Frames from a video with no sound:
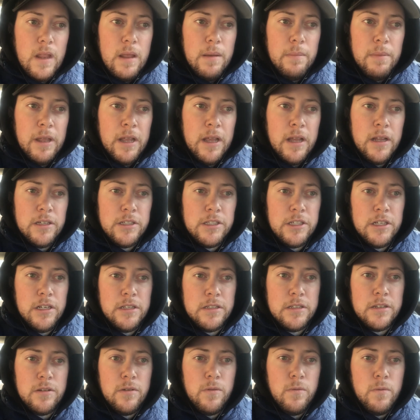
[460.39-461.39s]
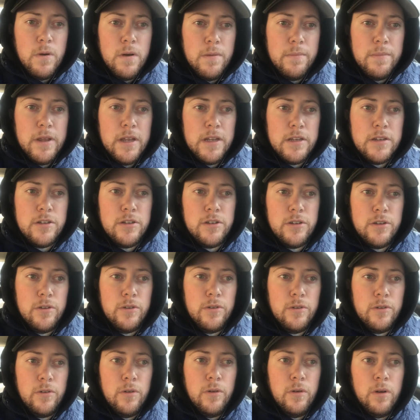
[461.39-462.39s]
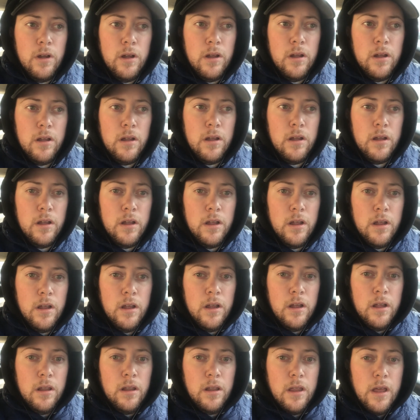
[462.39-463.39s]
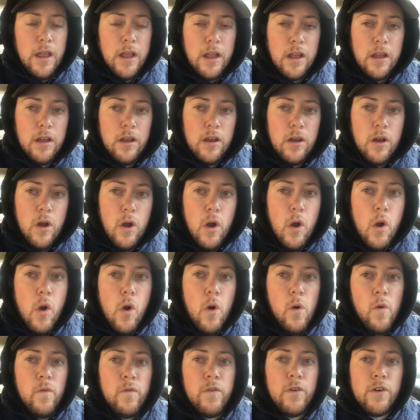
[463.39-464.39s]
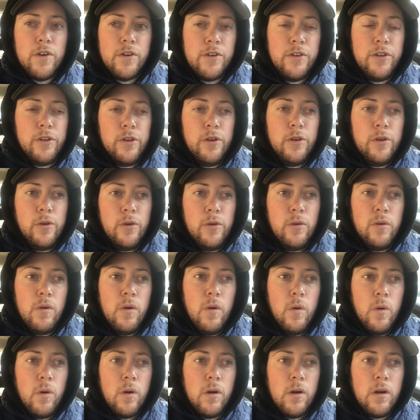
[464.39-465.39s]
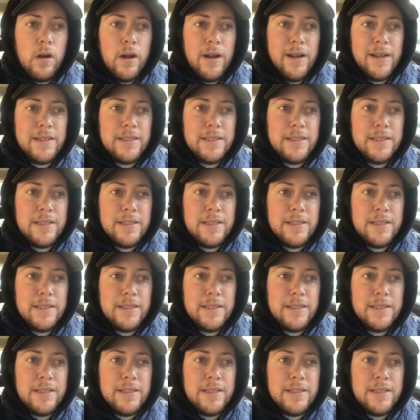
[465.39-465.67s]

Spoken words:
because she doesn't want me to like overdo or